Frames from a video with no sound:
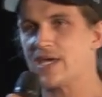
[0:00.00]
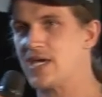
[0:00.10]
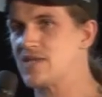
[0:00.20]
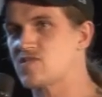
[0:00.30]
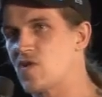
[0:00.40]

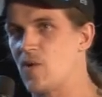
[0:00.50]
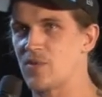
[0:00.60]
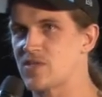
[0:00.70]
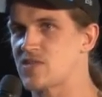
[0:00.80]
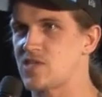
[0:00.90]
kid, so I'm
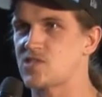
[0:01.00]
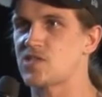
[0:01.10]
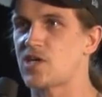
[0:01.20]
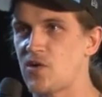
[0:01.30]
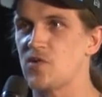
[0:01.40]
gonna say yeah. she's
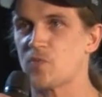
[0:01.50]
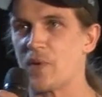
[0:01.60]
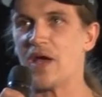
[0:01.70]
the cutest.